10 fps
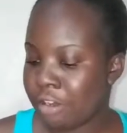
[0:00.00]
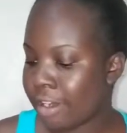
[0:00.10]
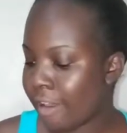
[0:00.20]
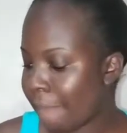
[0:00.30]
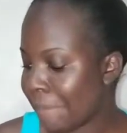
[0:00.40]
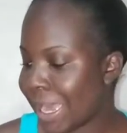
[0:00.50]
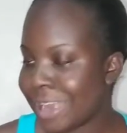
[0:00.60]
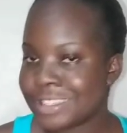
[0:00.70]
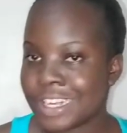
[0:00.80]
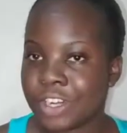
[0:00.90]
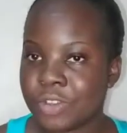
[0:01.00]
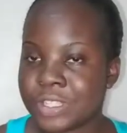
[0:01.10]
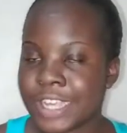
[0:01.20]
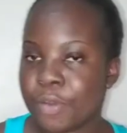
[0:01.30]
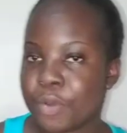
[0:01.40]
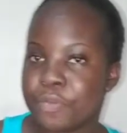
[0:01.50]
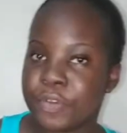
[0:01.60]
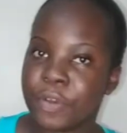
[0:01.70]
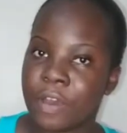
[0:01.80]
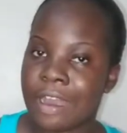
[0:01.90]
Now, me not tell them say when you
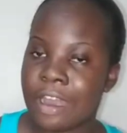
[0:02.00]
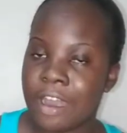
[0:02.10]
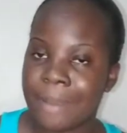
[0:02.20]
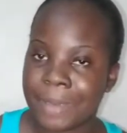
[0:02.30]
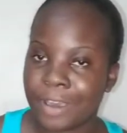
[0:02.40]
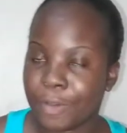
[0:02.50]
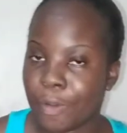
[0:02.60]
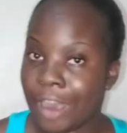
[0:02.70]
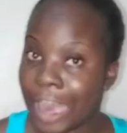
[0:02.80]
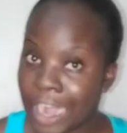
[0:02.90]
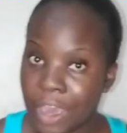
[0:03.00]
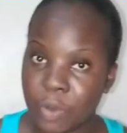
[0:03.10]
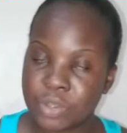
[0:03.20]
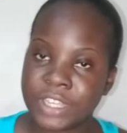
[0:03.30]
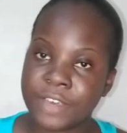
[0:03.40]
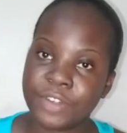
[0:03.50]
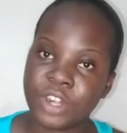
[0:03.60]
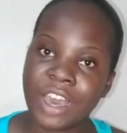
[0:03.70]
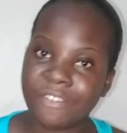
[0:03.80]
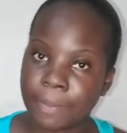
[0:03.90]
go um go all out if you
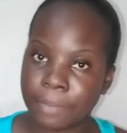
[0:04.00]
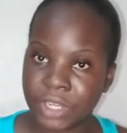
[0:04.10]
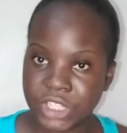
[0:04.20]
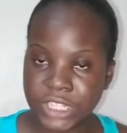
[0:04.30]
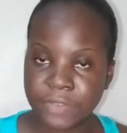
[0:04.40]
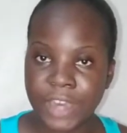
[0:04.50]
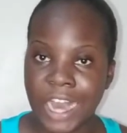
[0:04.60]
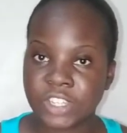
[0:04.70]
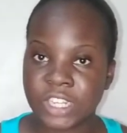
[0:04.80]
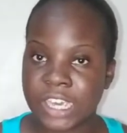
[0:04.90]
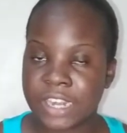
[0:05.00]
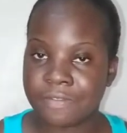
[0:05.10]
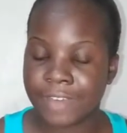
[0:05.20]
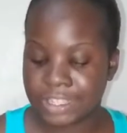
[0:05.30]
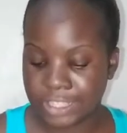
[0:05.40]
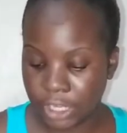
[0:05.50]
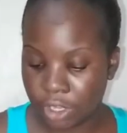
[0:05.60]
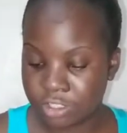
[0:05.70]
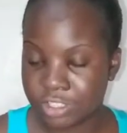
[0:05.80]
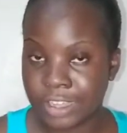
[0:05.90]
don't have the budget, we actually invest in
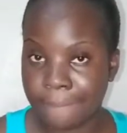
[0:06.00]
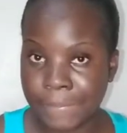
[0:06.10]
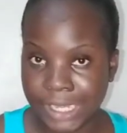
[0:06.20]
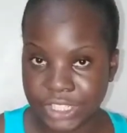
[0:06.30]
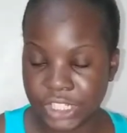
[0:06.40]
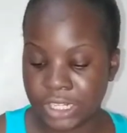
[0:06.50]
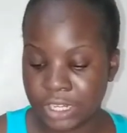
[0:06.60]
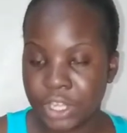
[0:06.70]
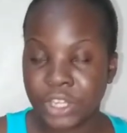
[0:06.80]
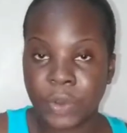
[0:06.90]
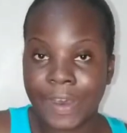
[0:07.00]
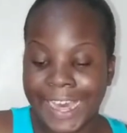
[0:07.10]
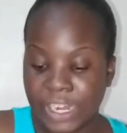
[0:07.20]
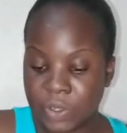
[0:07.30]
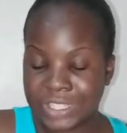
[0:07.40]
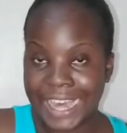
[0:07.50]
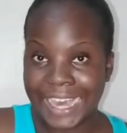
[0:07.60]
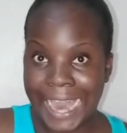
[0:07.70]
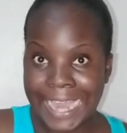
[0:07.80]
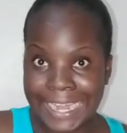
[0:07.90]
custom packaging, go all out
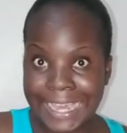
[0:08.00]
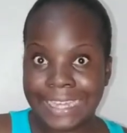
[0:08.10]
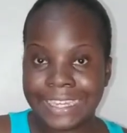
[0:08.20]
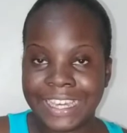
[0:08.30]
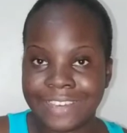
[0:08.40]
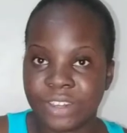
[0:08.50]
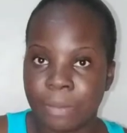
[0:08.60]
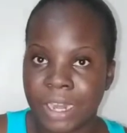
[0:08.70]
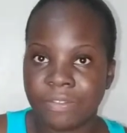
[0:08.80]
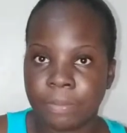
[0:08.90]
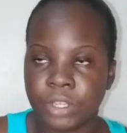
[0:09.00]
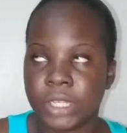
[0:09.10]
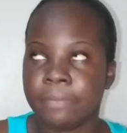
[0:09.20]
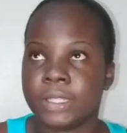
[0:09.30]
like I did, even though I don't have a budget.